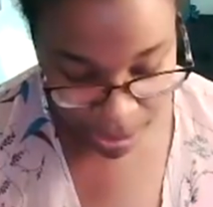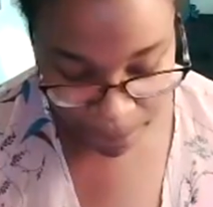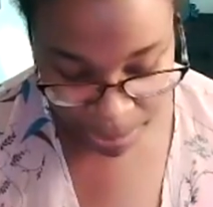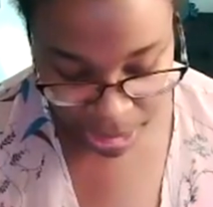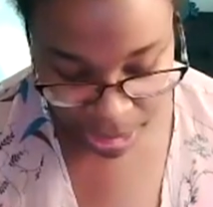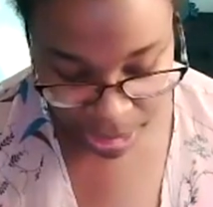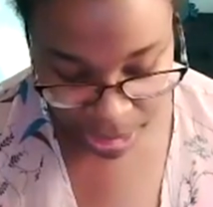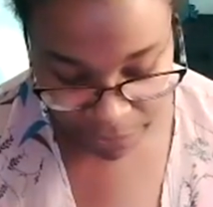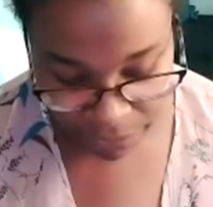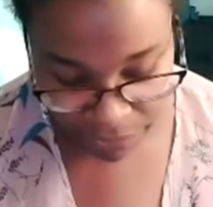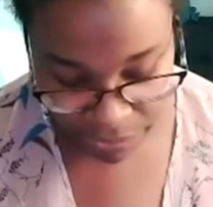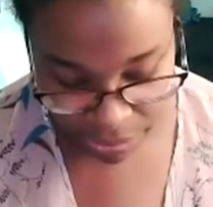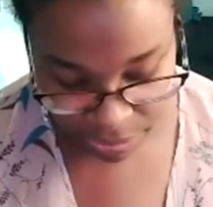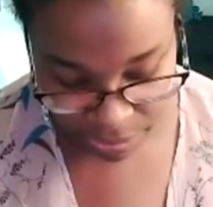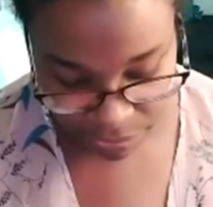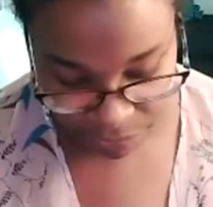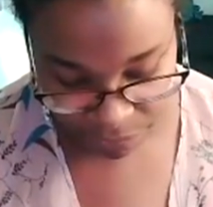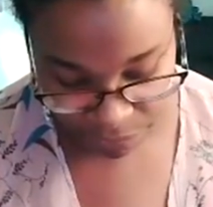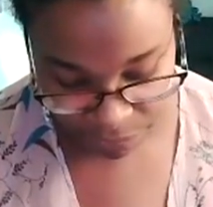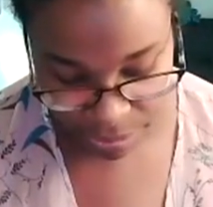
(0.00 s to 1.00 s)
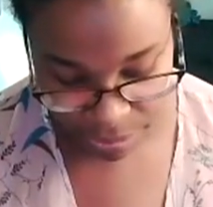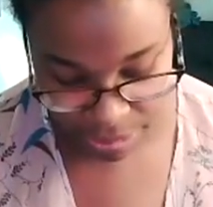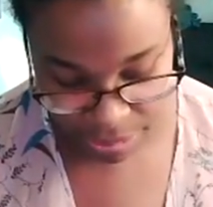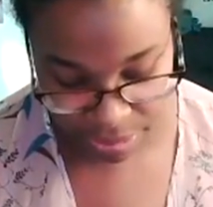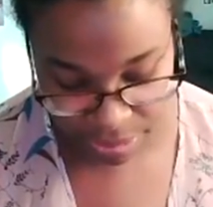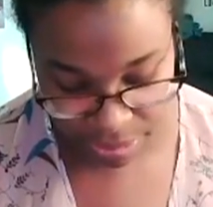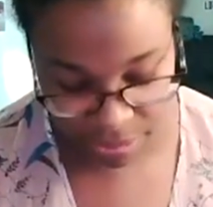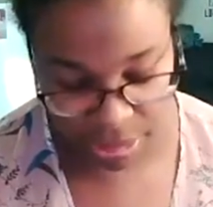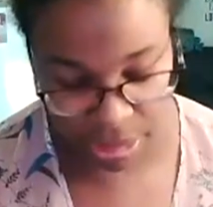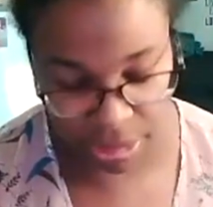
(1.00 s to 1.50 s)
But I love that the
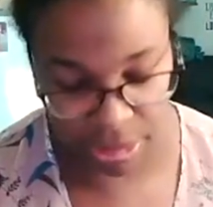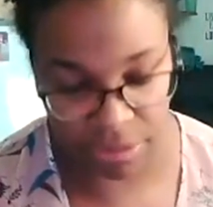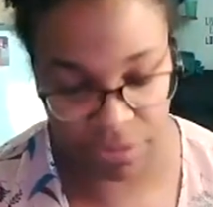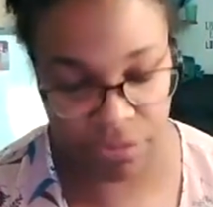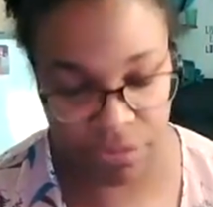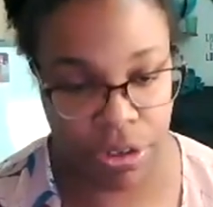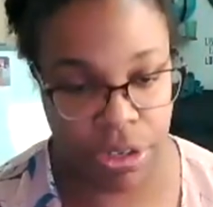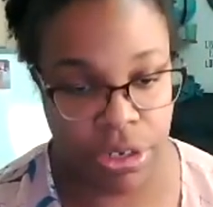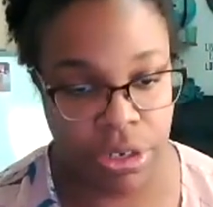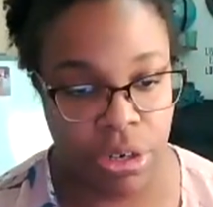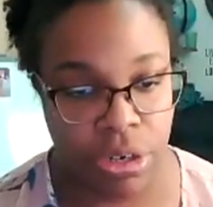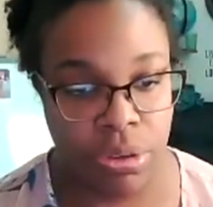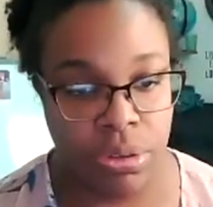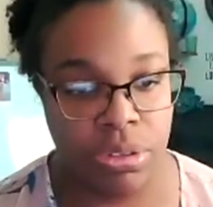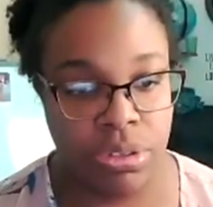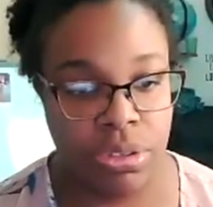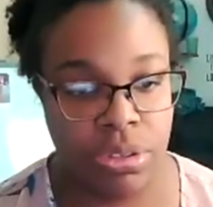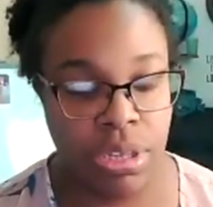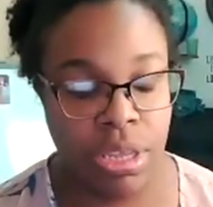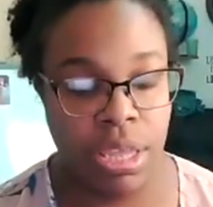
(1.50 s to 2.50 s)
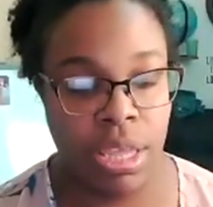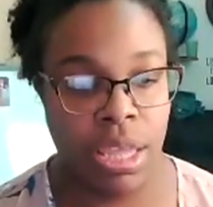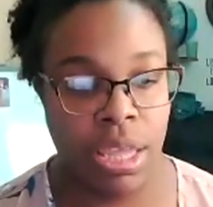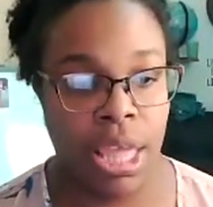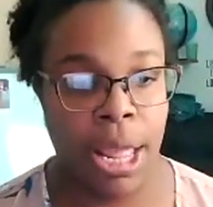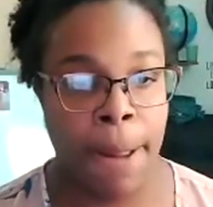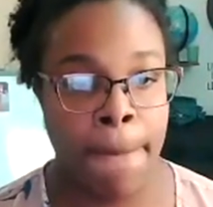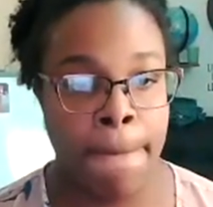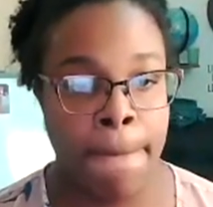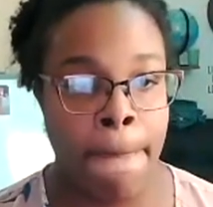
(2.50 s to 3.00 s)
the that the footnotes
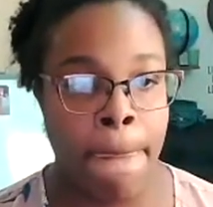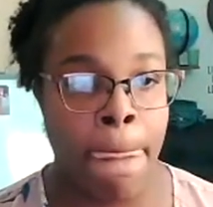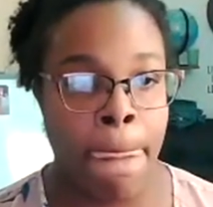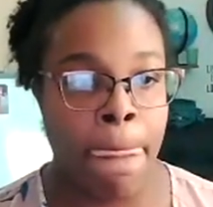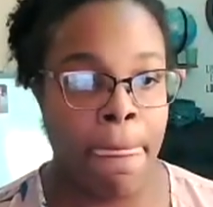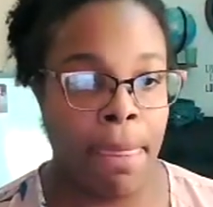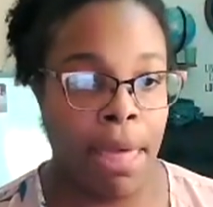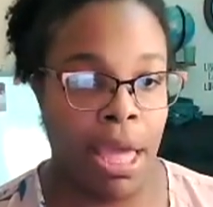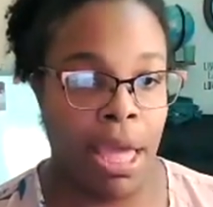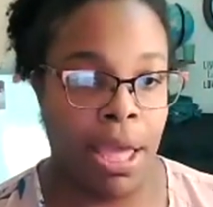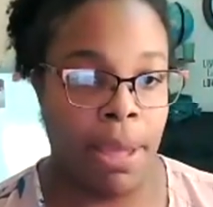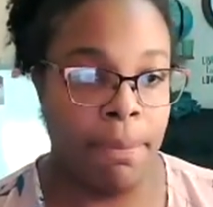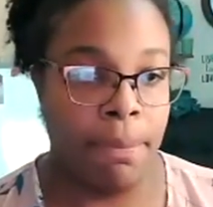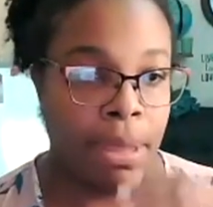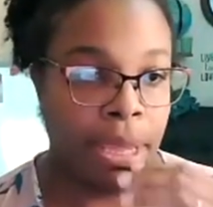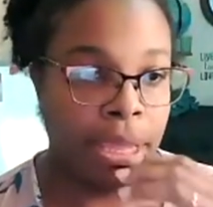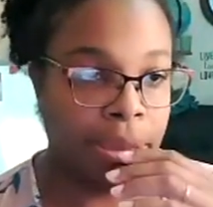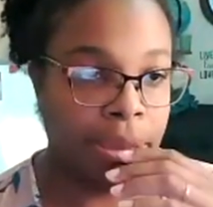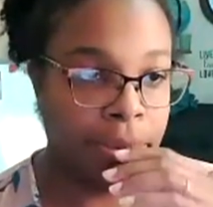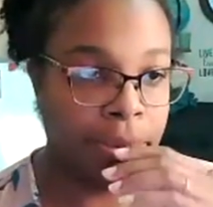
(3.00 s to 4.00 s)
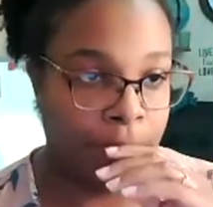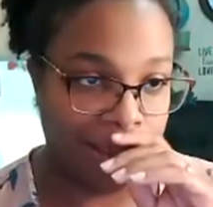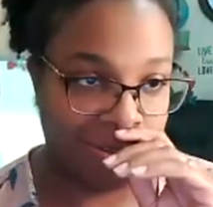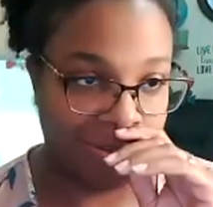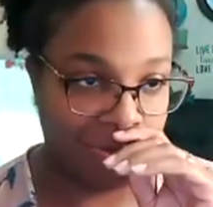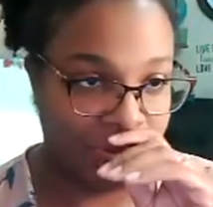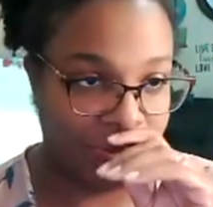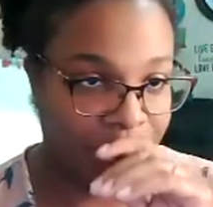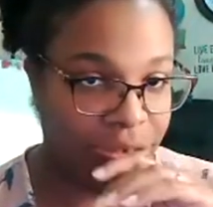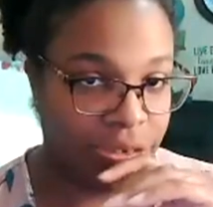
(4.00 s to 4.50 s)
um, in the
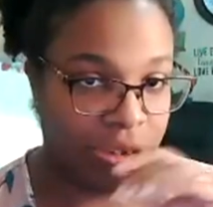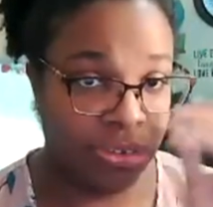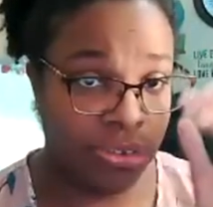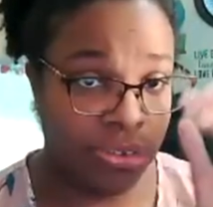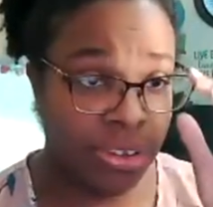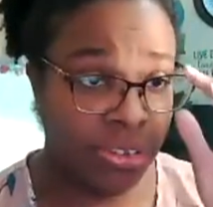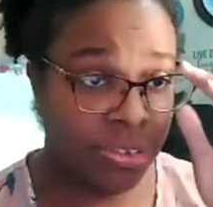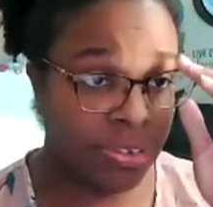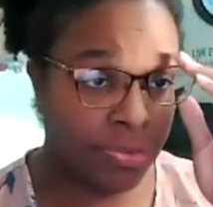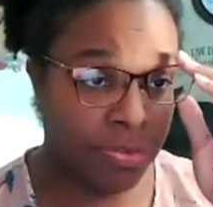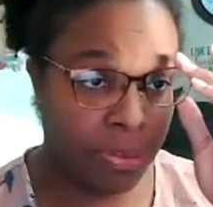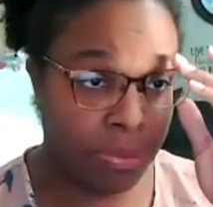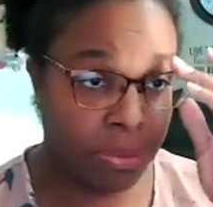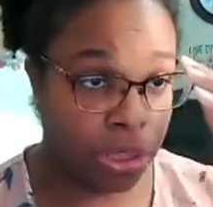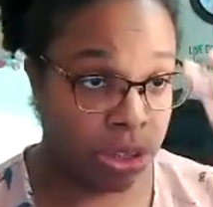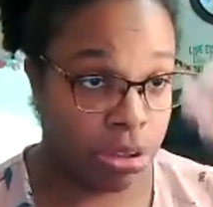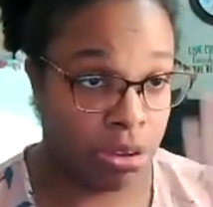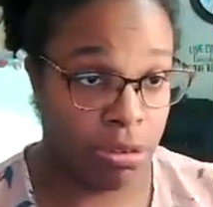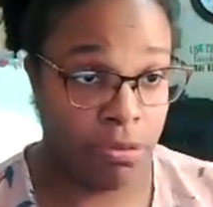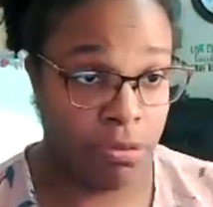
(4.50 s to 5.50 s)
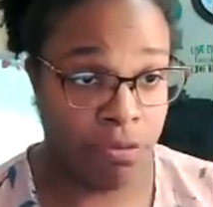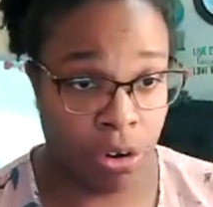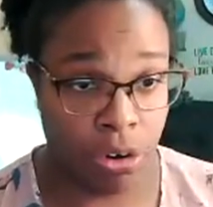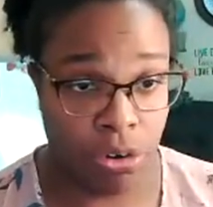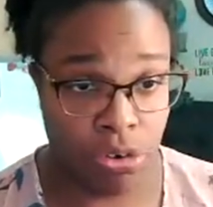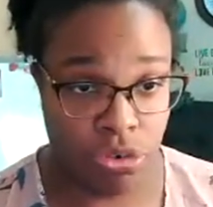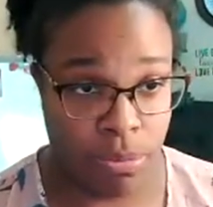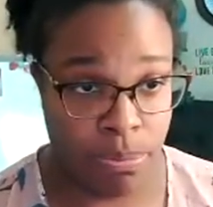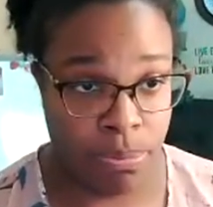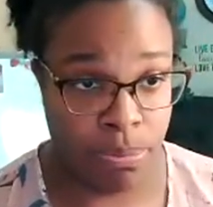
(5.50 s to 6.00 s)
Passion Translation. This is from the
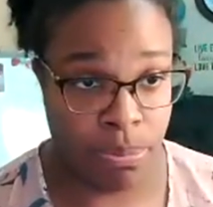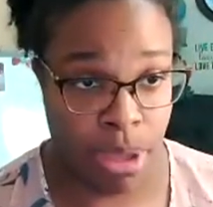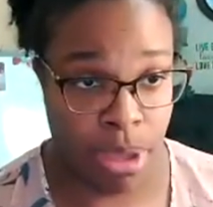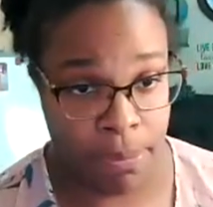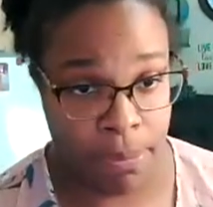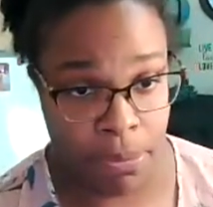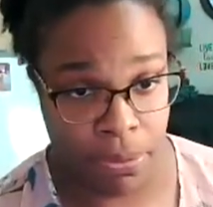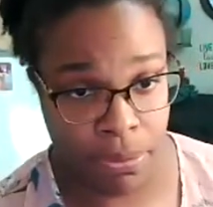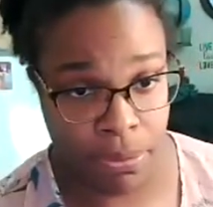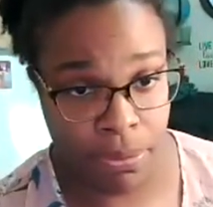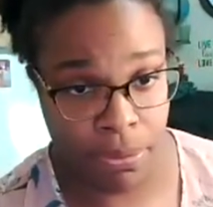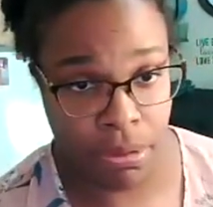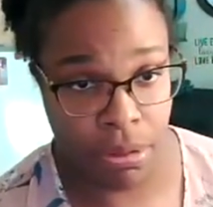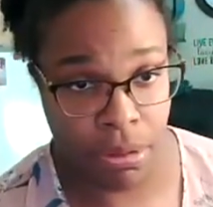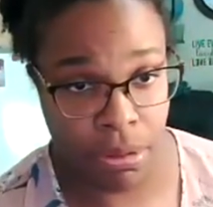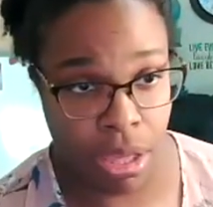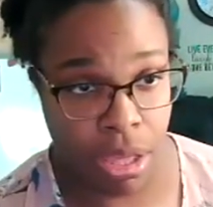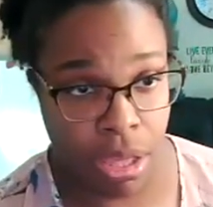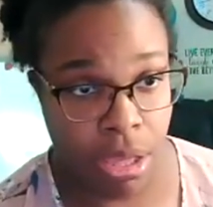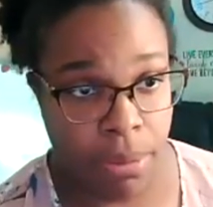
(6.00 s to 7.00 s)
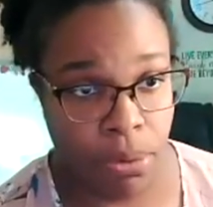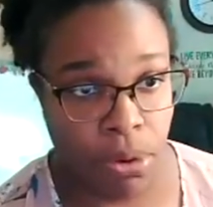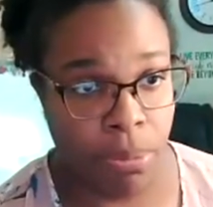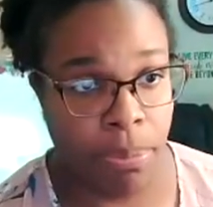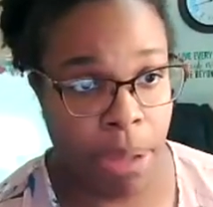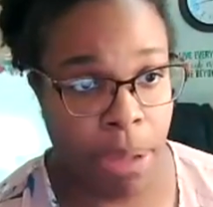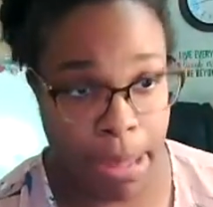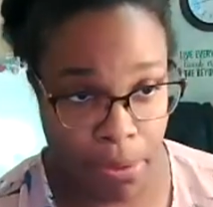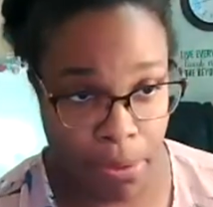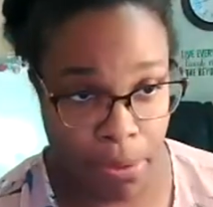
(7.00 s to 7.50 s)
YouVersion Bible um,
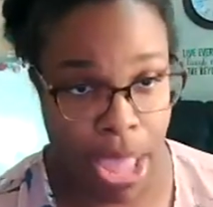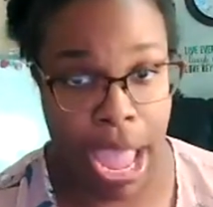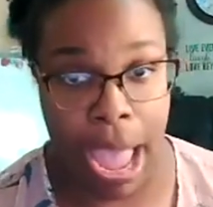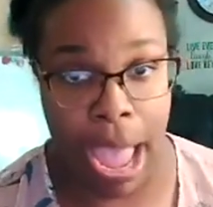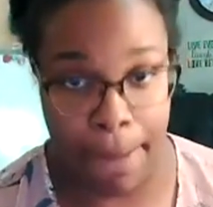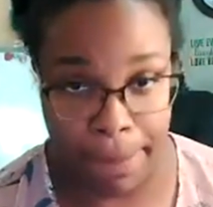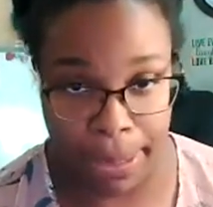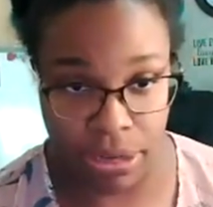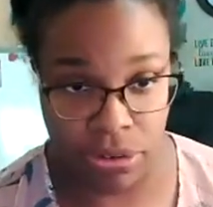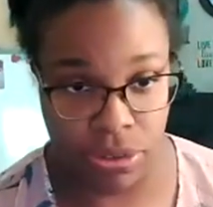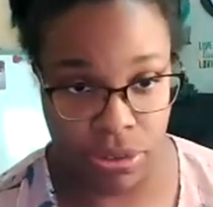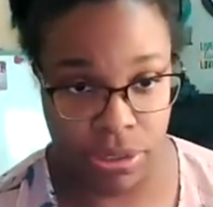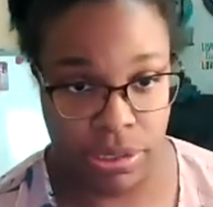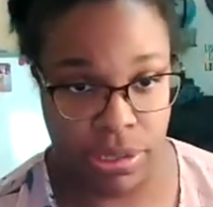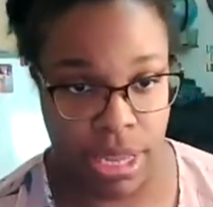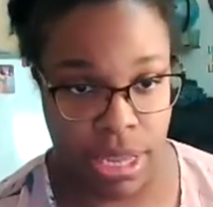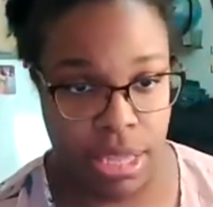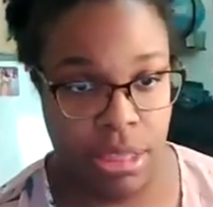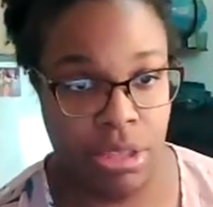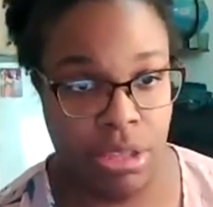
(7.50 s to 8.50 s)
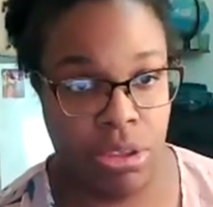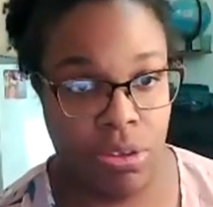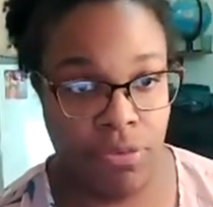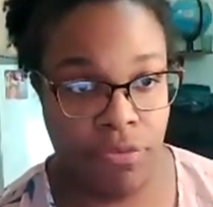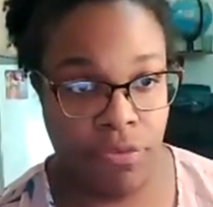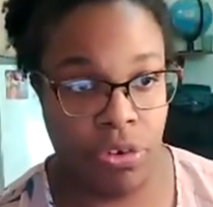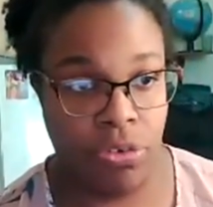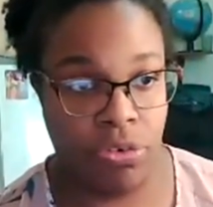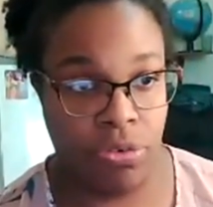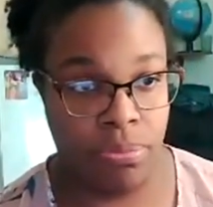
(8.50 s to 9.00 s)
or Bible app, I should say, the
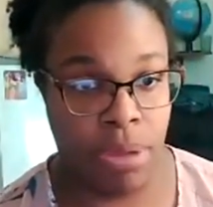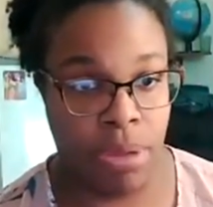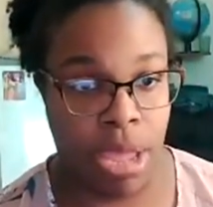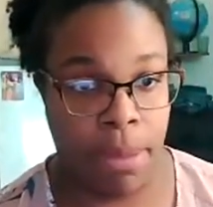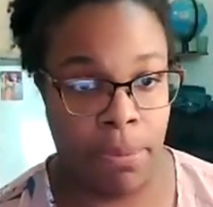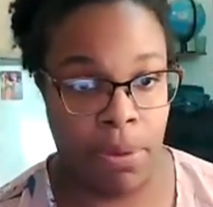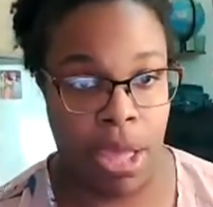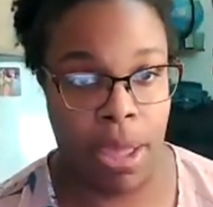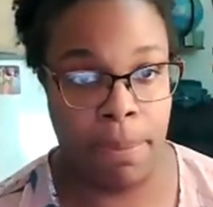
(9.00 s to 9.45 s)
YouVersion Bible